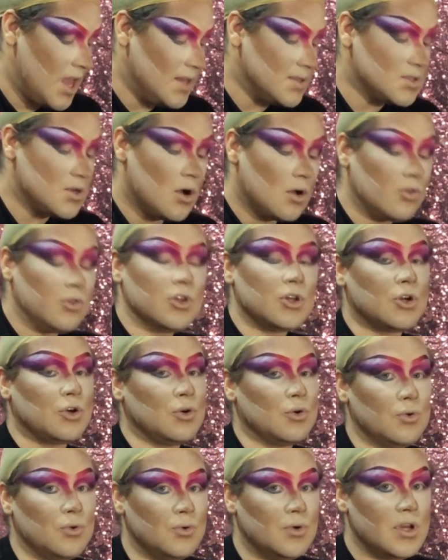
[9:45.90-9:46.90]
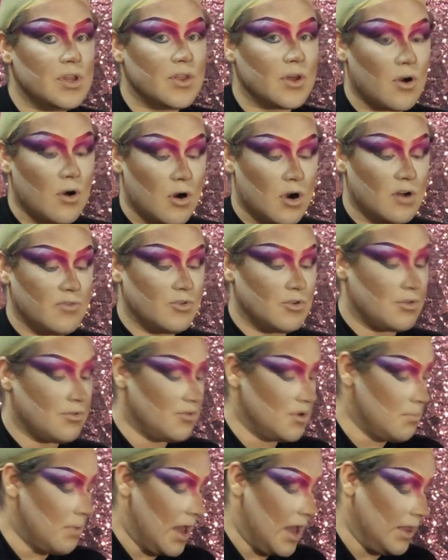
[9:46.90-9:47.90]
It's called Lagoon in the Carnival
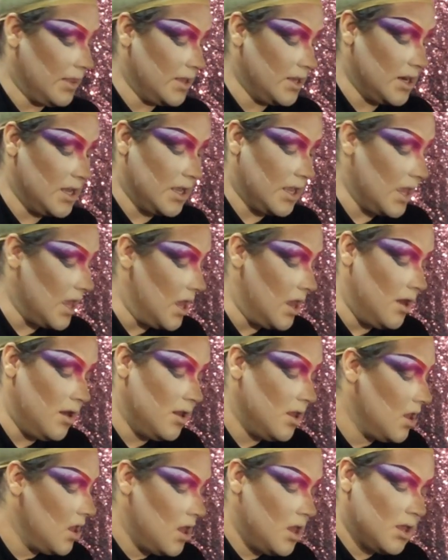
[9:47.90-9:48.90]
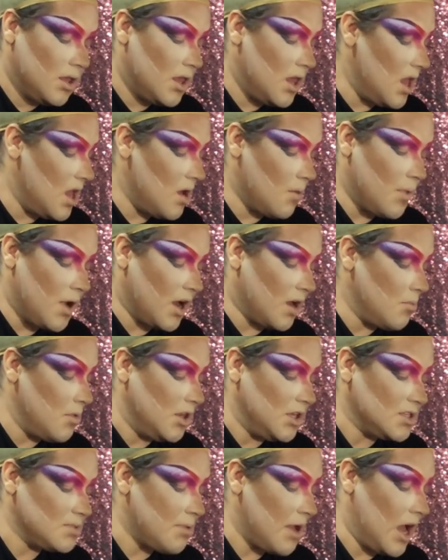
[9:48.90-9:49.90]
3 palette. Again, can't
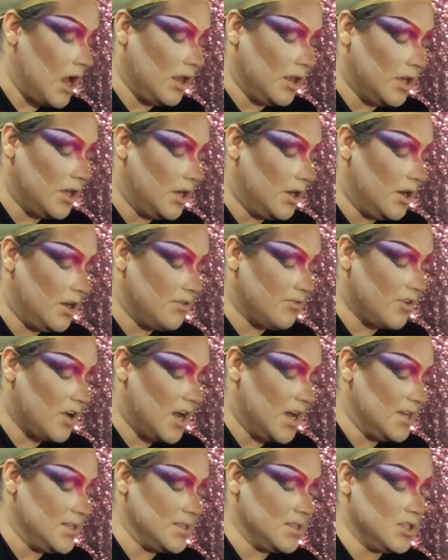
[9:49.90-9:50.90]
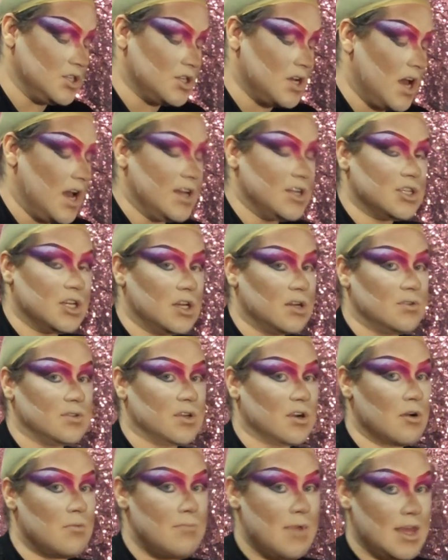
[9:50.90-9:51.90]
recommend this palette enough, guys. These
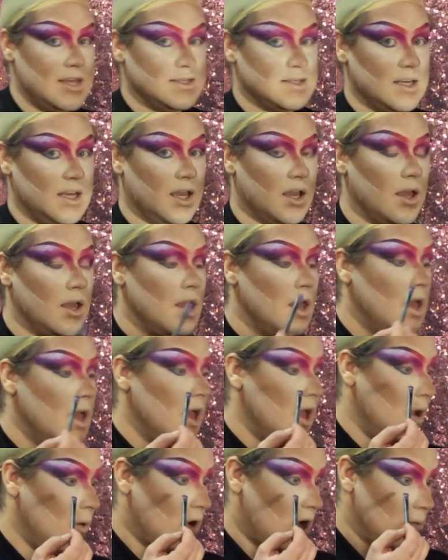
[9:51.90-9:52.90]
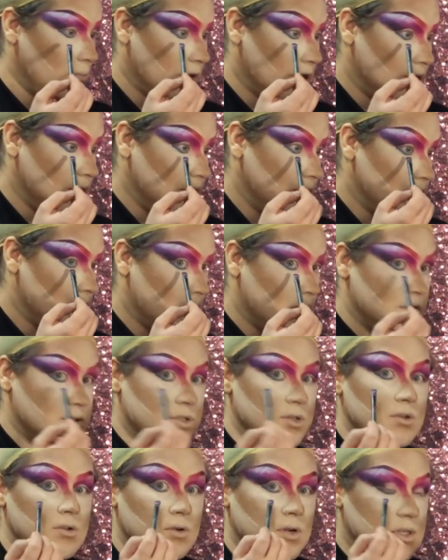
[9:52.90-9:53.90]
eyeshadows are amazing. And what I'm literally going to
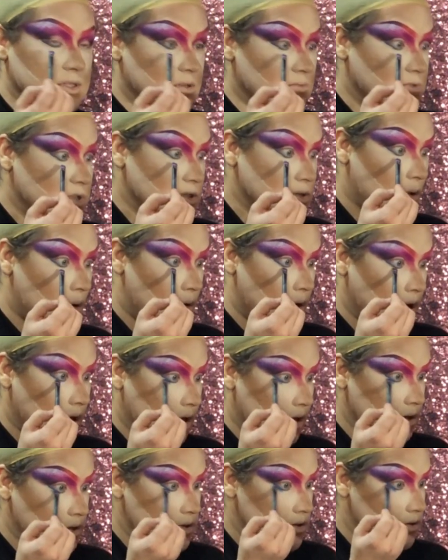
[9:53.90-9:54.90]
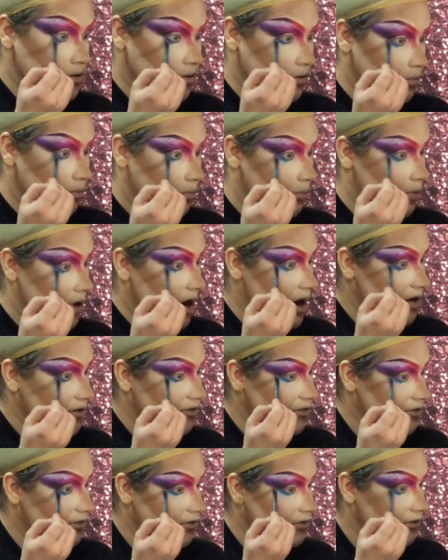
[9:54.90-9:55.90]
do is I'm just going to
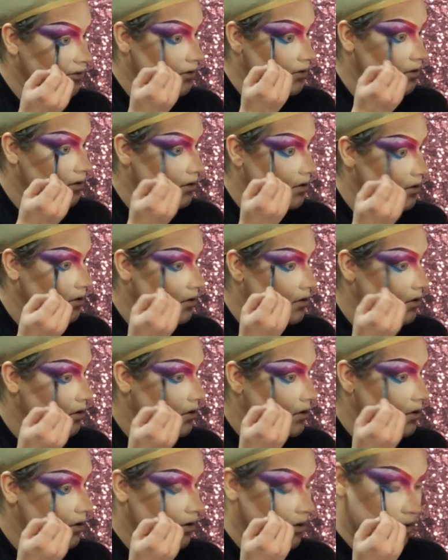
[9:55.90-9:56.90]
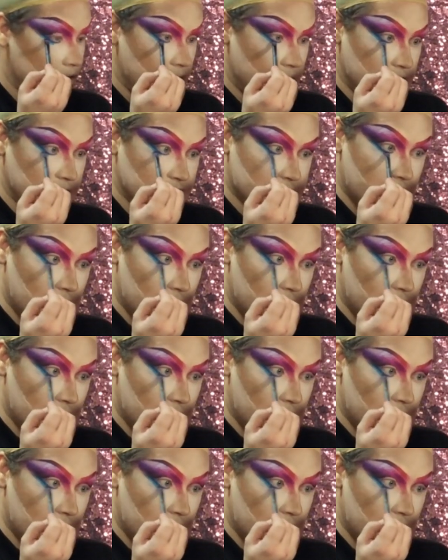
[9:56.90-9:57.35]
buff this